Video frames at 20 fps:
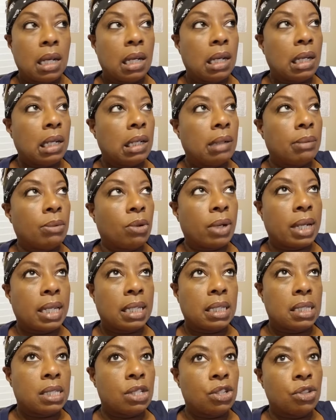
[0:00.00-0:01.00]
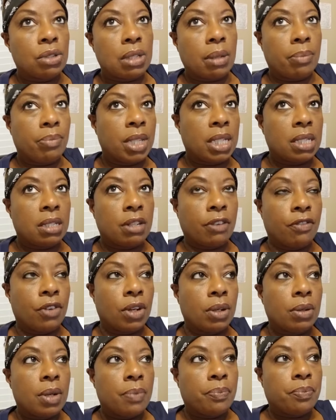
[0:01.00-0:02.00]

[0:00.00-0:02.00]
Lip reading: Okay, let's do something different.